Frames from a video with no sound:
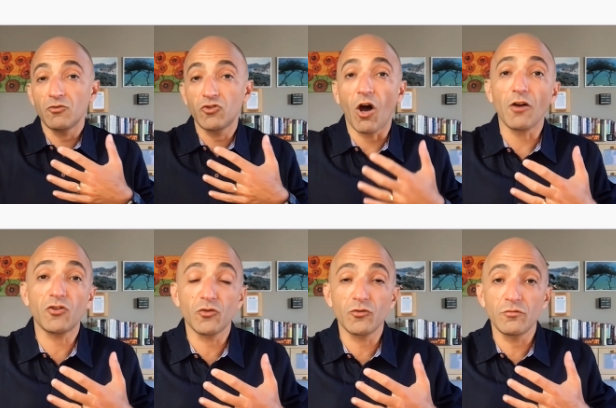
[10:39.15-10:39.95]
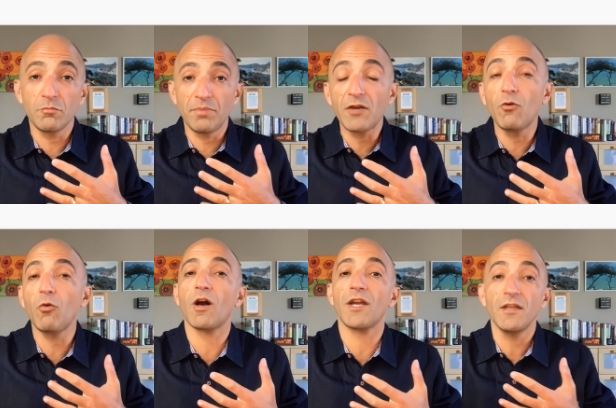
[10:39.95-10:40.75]
talk to
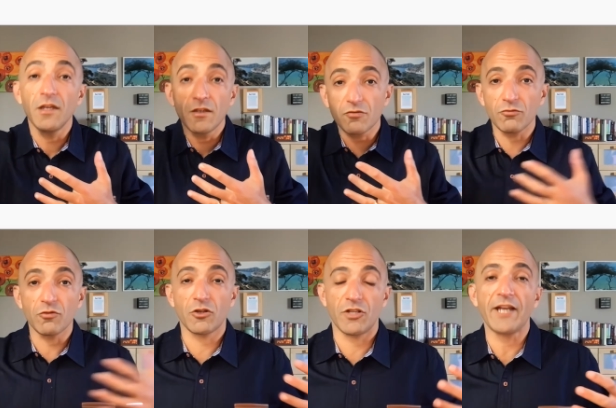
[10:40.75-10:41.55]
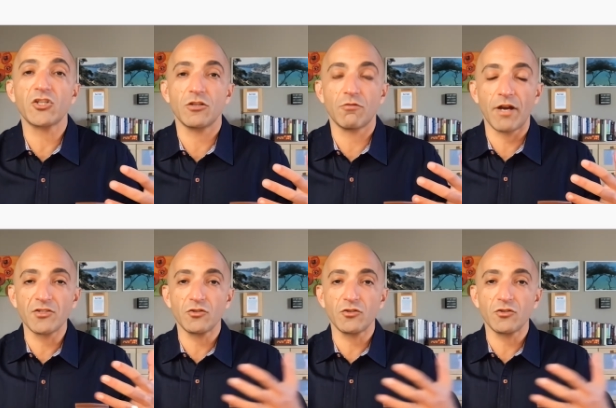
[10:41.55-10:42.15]
BigQuery through connection, right?